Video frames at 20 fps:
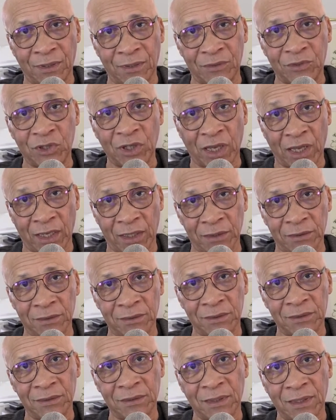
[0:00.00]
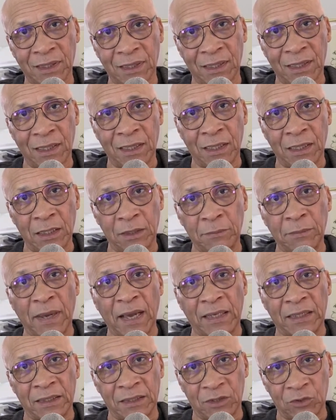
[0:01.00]
chance, and
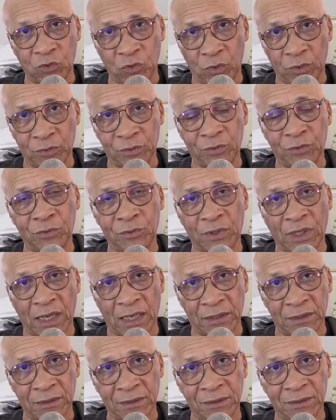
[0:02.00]
Biden is going to do that.